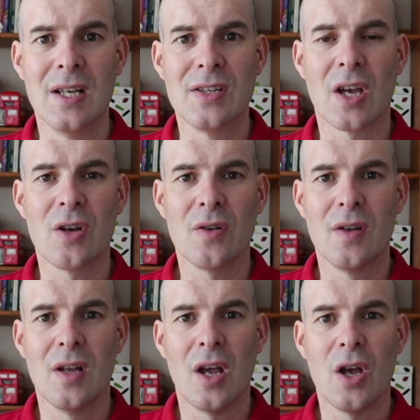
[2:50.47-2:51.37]
So,
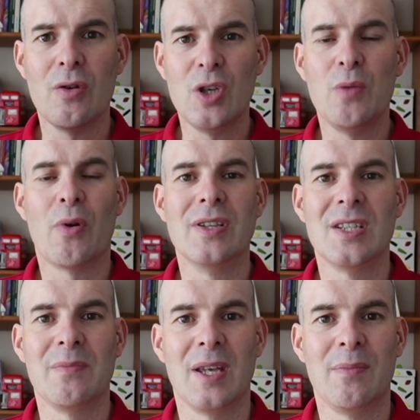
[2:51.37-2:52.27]
who are you
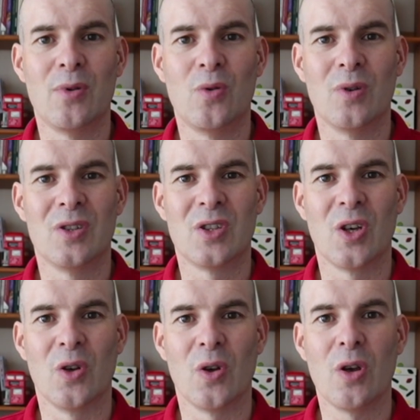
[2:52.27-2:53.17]
pointing people to?